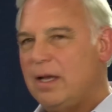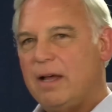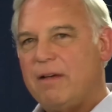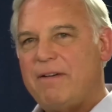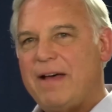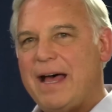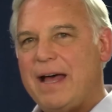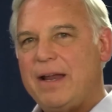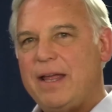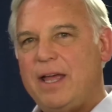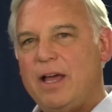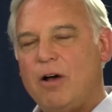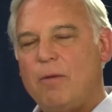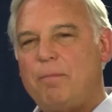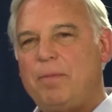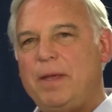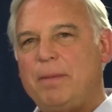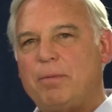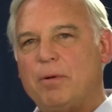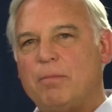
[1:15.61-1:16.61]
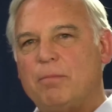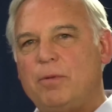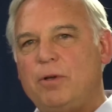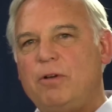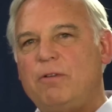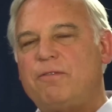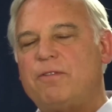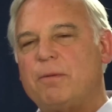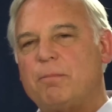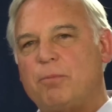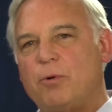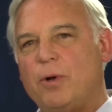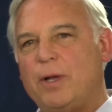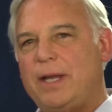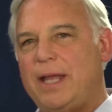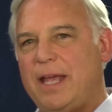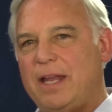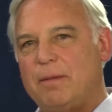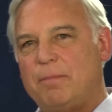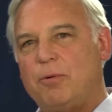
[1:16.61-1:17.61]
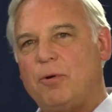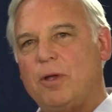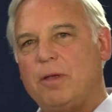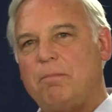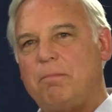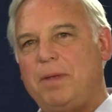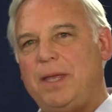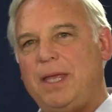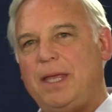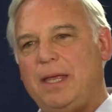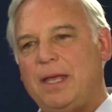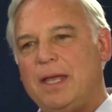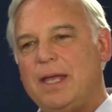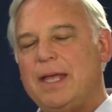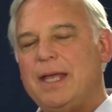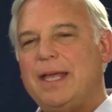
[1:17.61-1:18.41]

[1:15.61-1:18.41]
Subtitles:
of how to help people move from point A to point B.